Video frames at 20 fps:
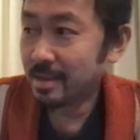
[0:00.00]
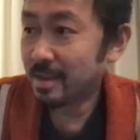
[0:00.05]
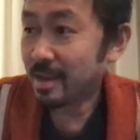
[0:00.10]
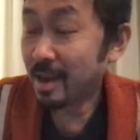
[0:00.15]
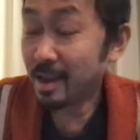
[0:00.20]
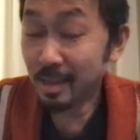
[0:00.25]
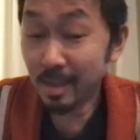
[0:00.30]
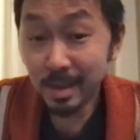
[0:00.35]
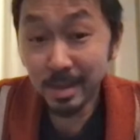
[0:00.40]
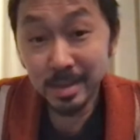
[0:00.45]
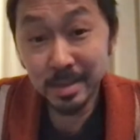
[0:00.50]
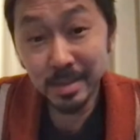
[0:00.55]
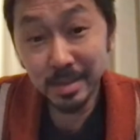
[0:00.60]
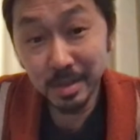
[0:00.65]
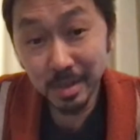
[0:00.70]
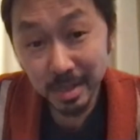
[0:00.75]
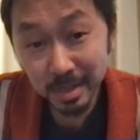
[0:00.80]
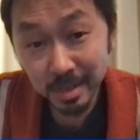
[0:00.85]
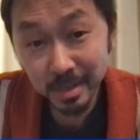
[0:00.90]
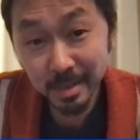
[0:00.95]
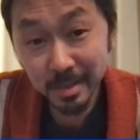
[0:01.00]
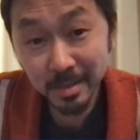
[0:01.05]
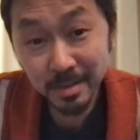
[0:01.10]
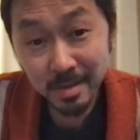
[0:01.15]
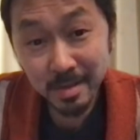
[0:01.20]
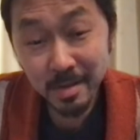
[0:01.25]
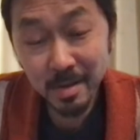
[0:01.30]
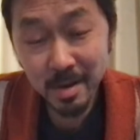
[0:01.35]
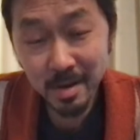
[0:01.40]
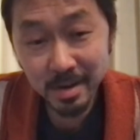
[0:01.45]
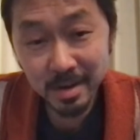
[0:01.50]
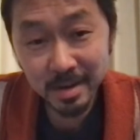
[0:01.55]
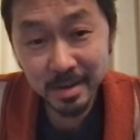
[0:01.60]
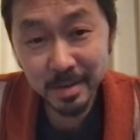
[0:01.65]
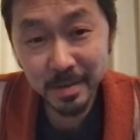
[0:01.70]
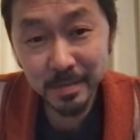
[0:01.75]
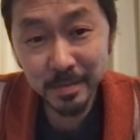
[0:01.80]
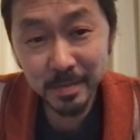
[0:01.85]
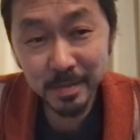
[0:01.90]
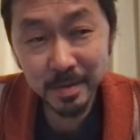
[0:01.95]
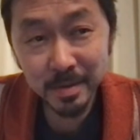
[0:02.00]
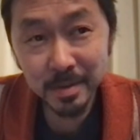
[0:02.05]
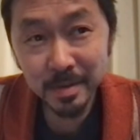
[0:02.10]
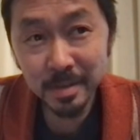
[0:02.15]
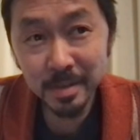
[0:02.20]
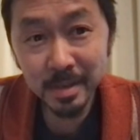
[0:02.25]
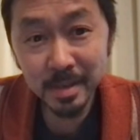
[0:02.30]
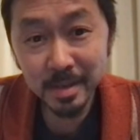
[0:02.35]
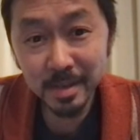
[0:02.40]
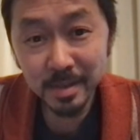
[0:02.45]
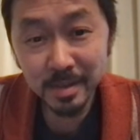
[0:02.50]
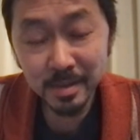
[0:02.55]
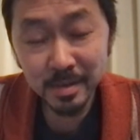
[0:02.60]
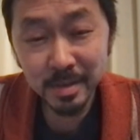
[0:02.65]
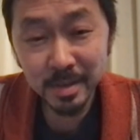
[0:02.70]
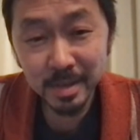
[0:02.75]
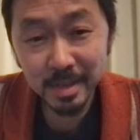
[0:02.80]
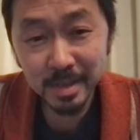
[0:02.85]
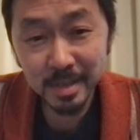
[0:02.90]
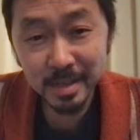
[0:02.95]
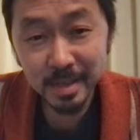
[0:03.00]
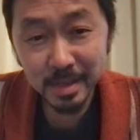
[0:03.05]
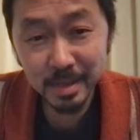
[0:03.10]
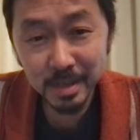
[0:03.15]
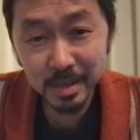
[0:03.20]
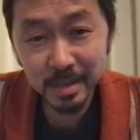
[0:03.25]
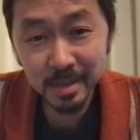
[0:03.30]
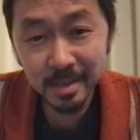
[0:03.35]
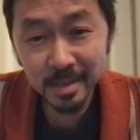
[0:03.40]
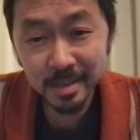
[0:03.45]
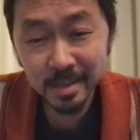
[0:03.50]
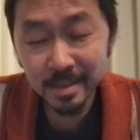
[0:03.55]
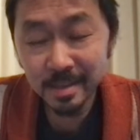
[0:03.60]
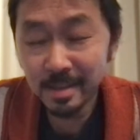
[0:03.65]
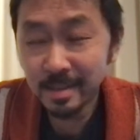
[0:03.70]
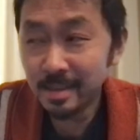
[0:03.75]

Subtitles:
I lost to "chicken." You know how hard it is for like a little kid to say "chicken"?